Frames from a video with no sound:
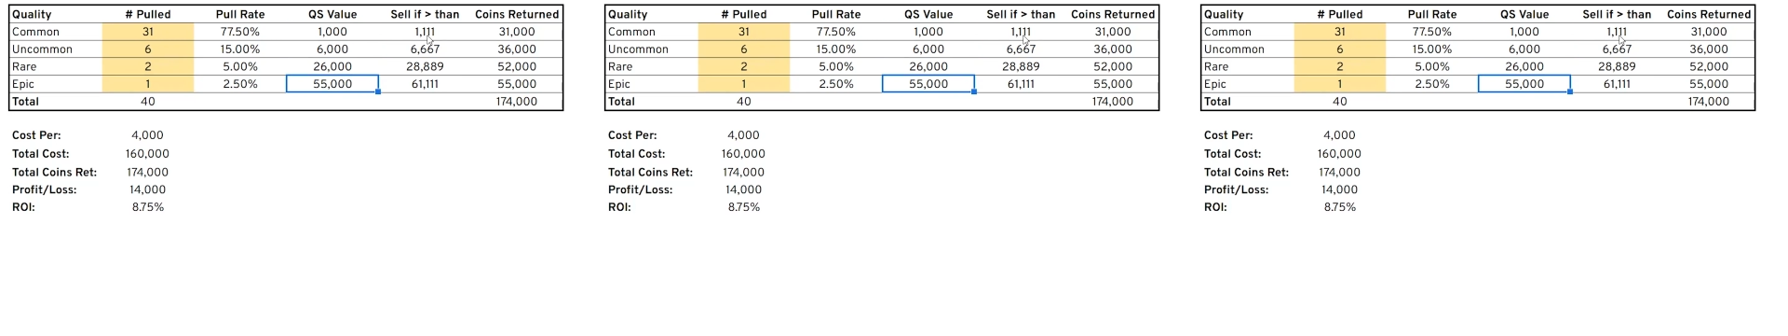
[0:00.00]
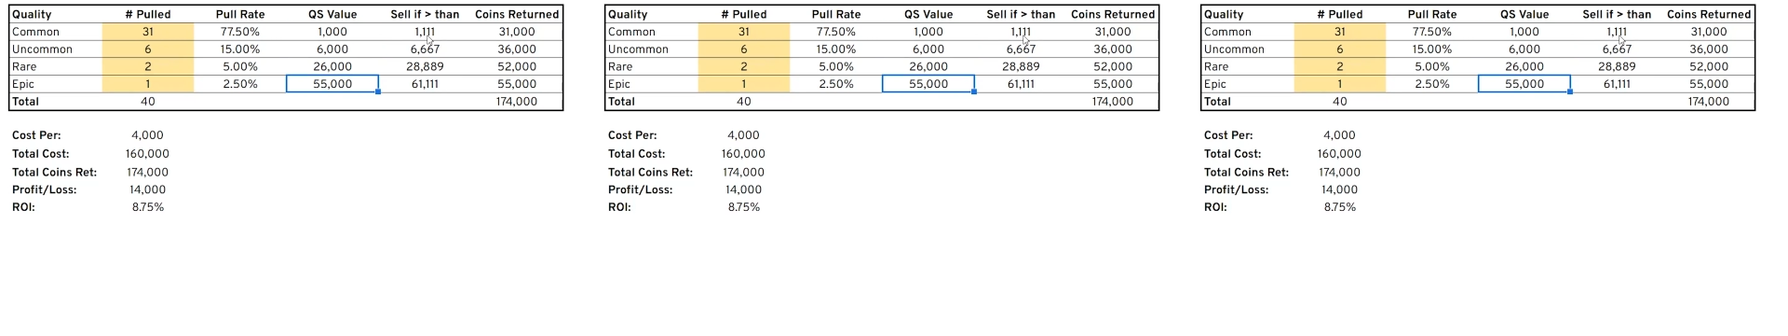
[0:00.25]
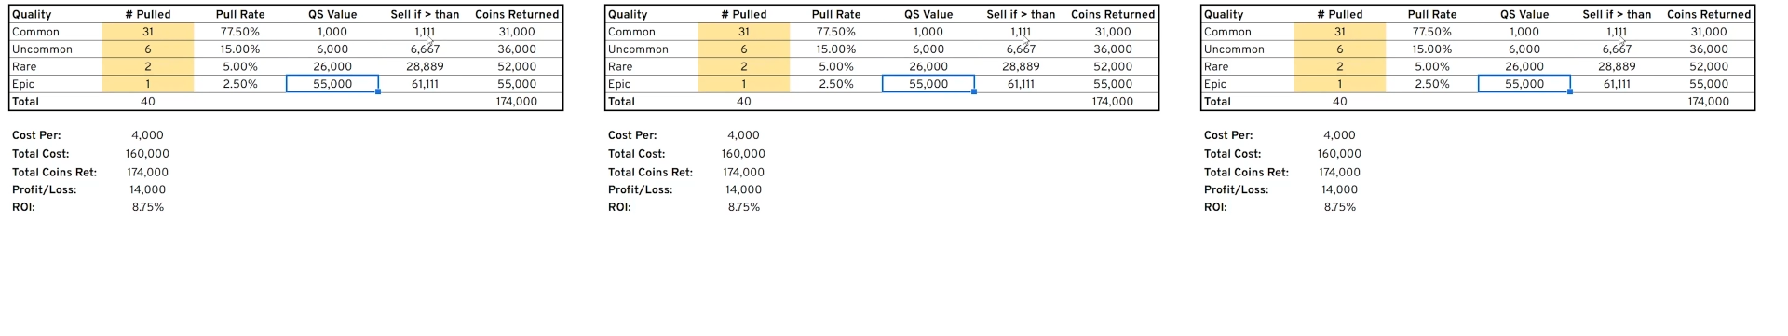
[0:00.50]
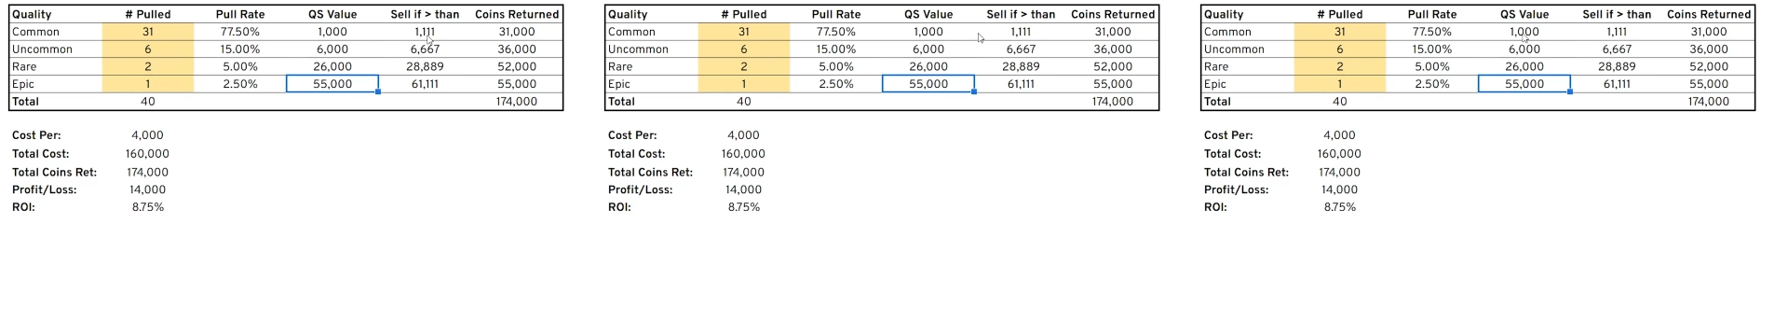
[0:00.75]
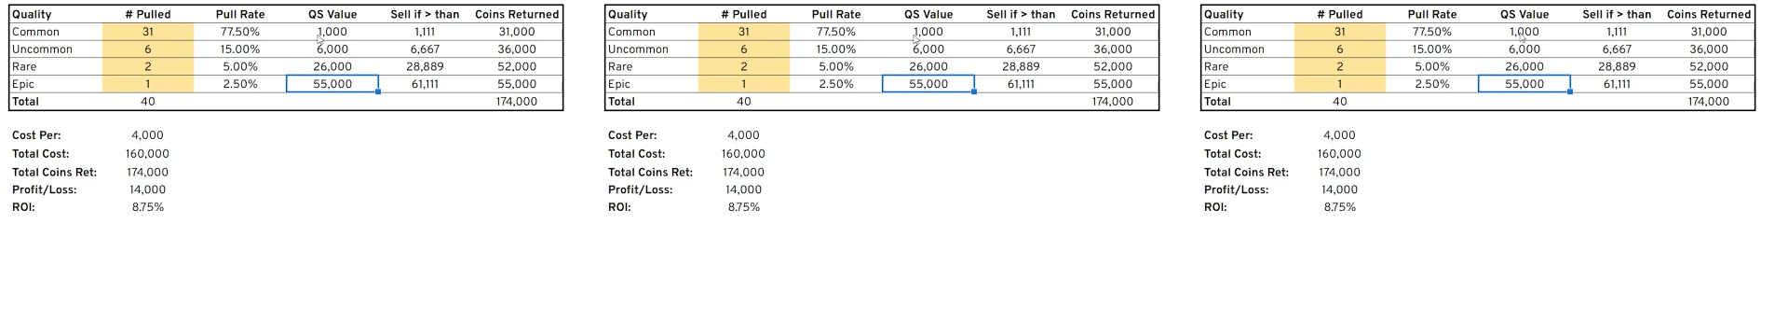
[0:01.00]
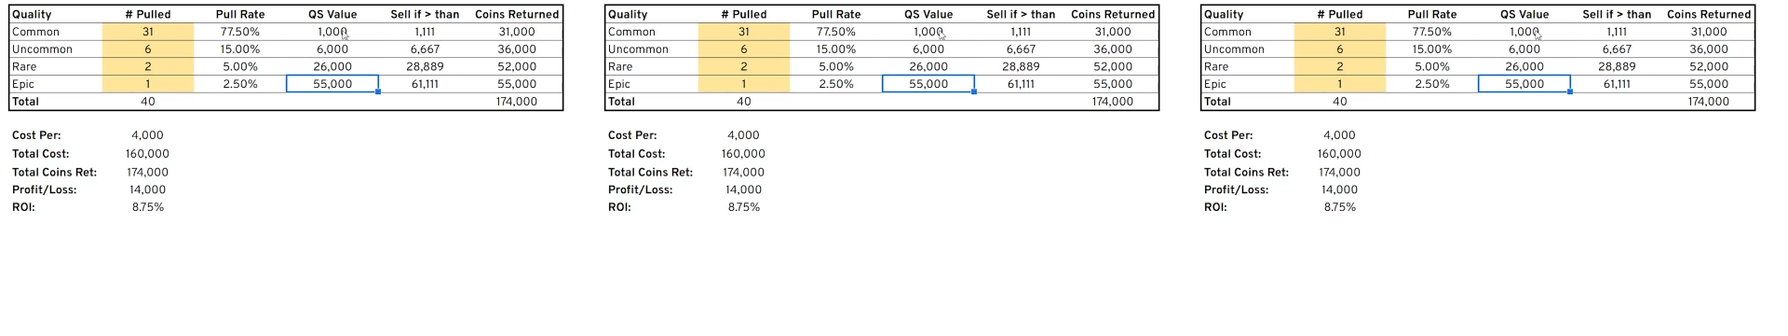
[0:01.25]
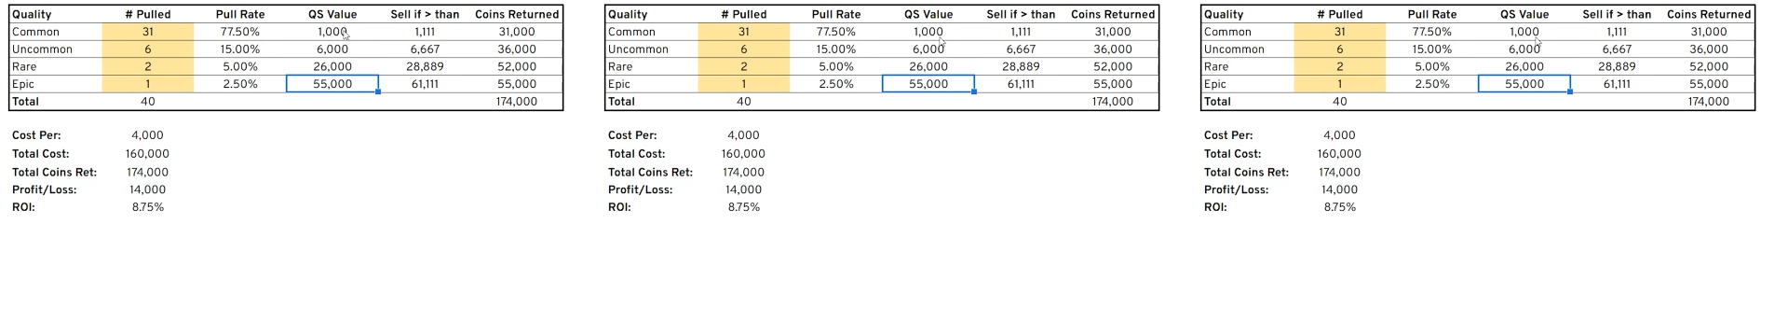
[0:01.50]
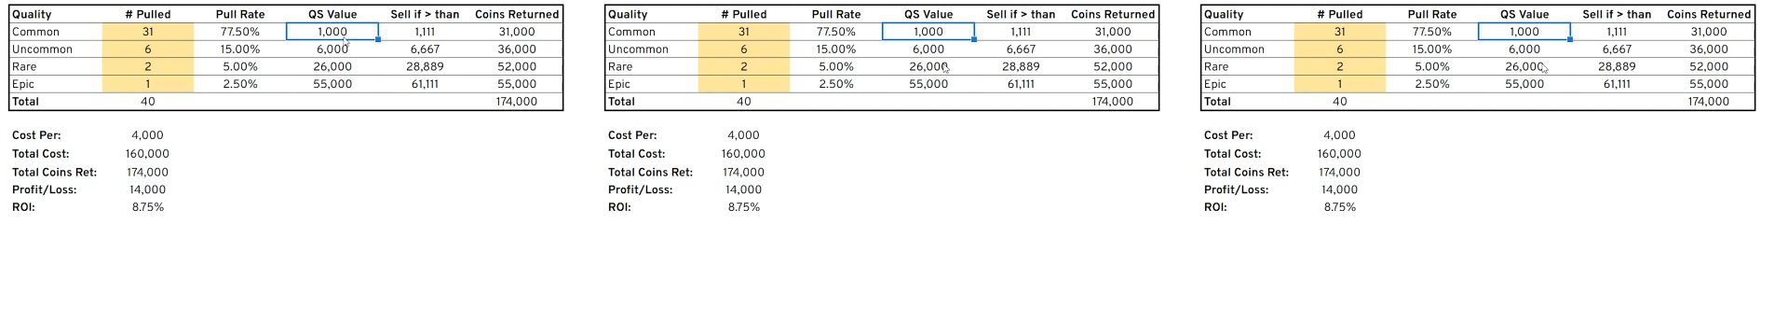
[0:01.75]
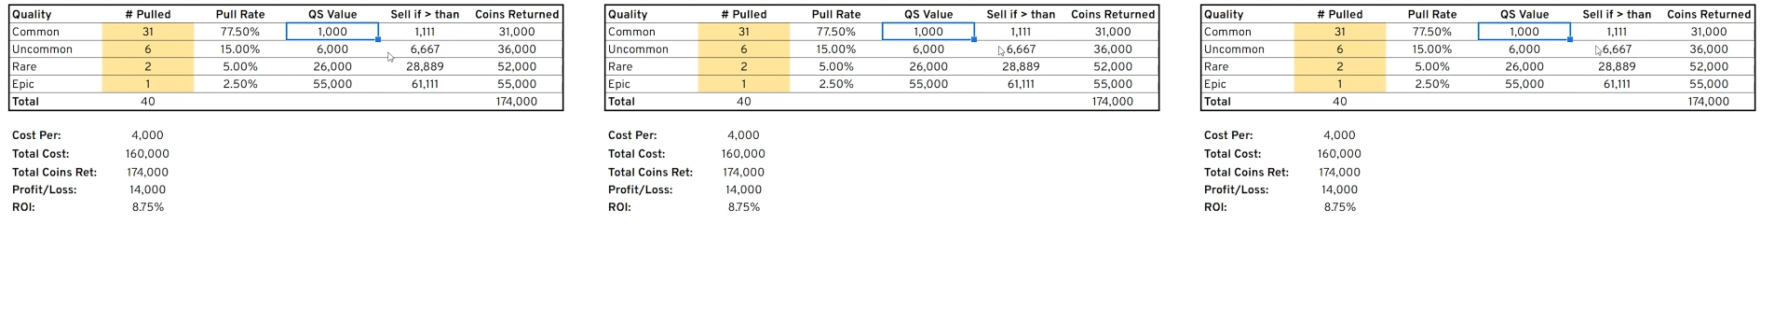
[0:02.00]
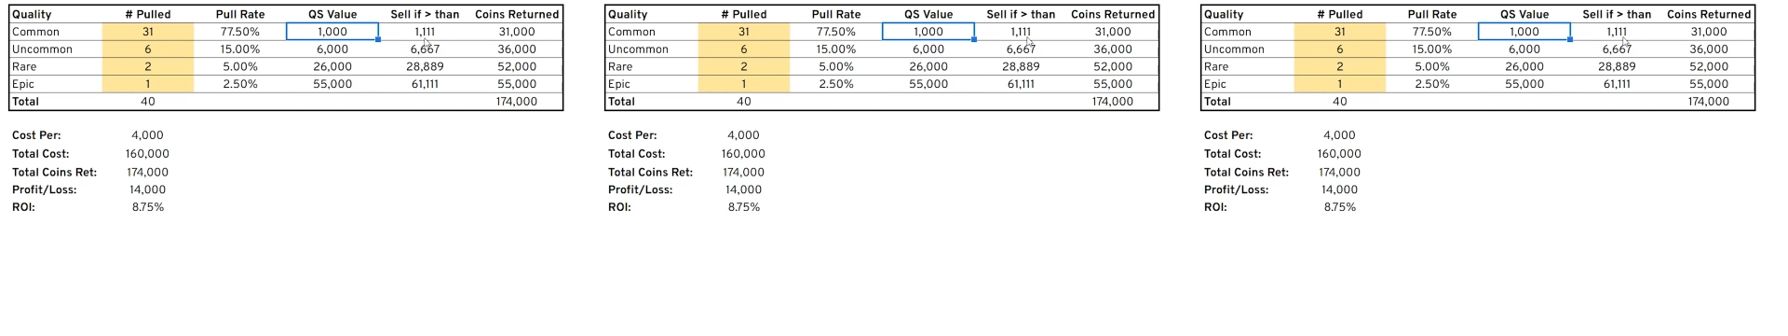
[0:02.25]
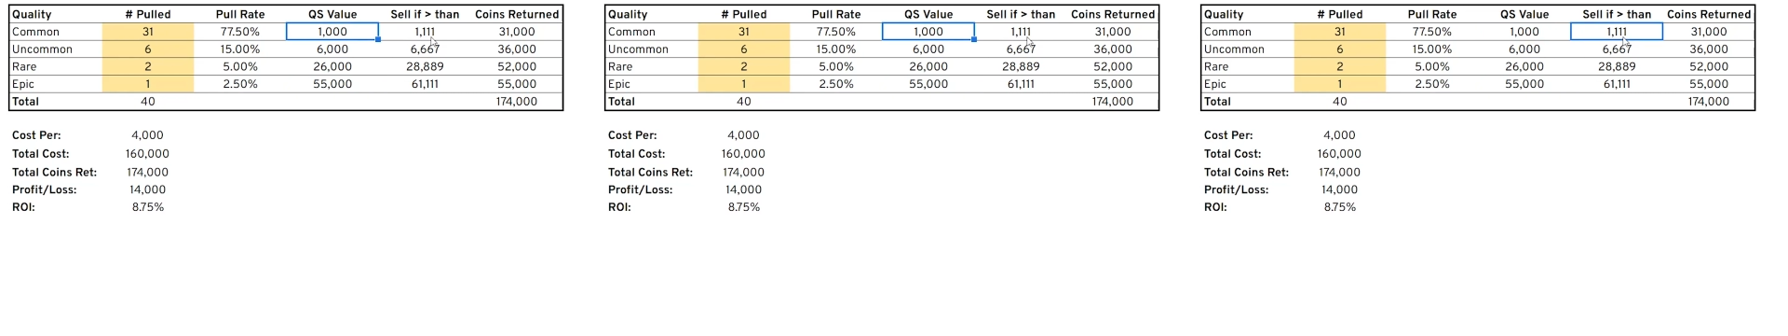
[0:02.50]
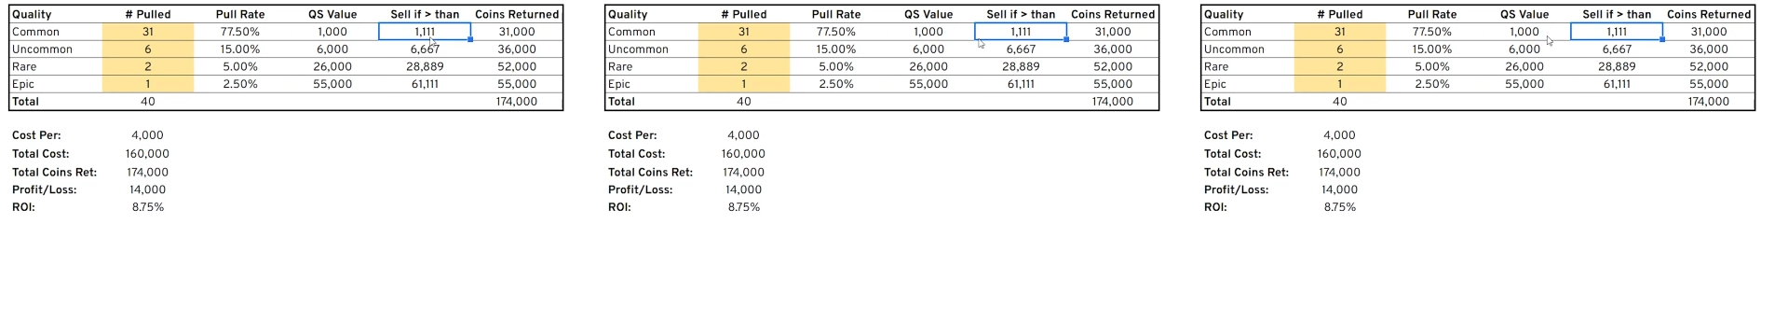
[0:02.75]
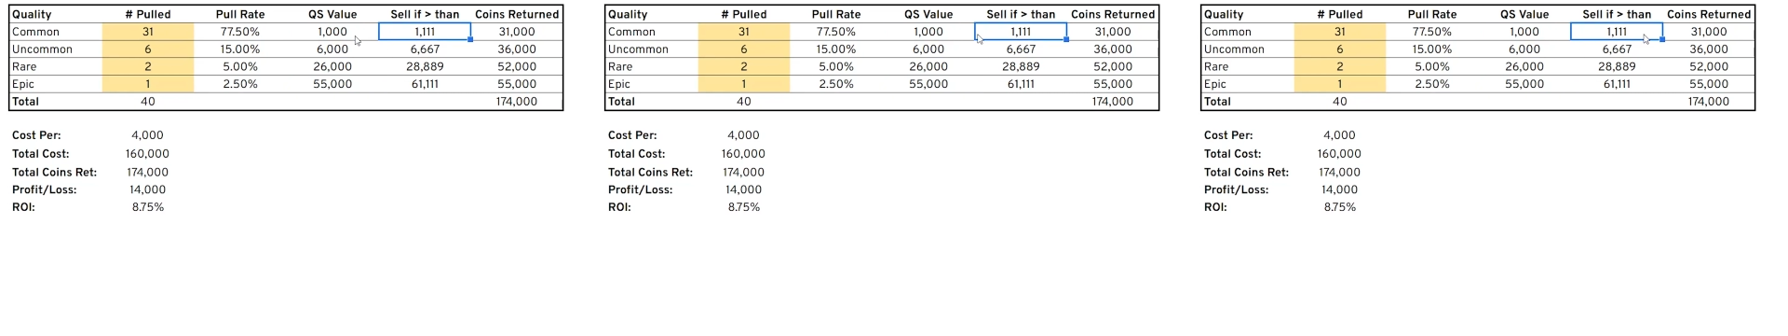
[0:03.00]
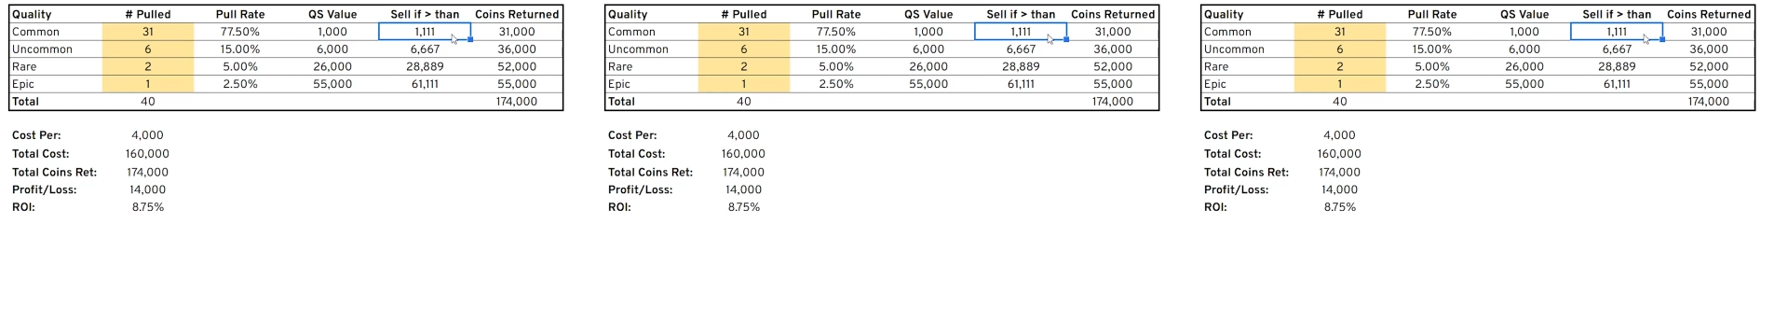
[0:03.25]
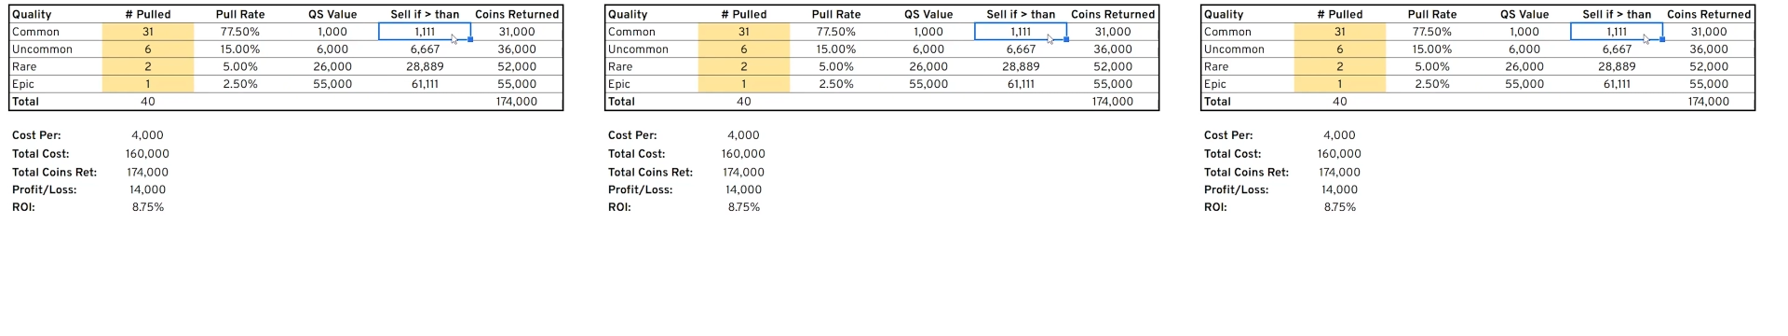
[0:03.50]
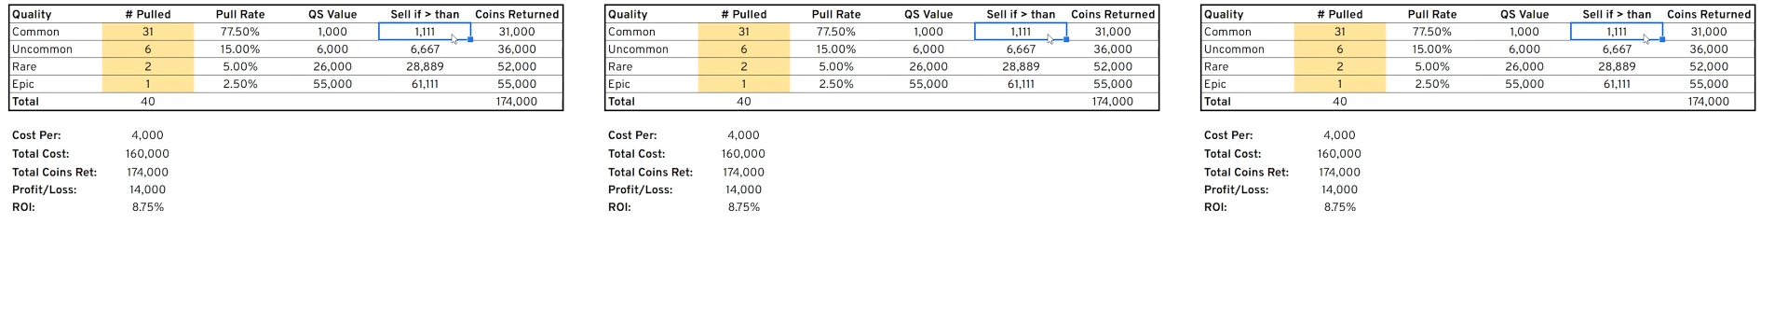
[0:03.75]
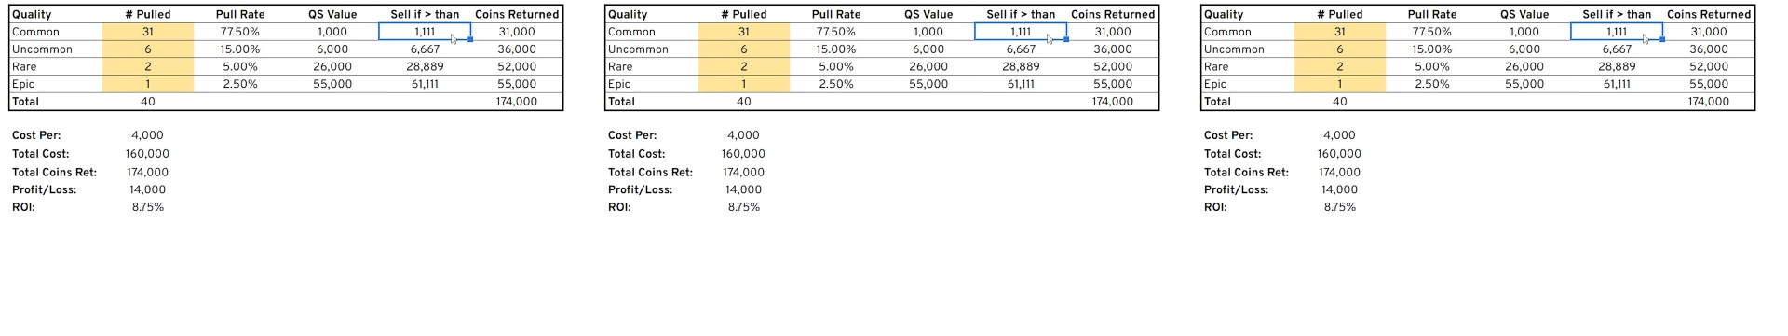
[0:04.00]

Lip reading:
No face is visible, so there are no lips to read.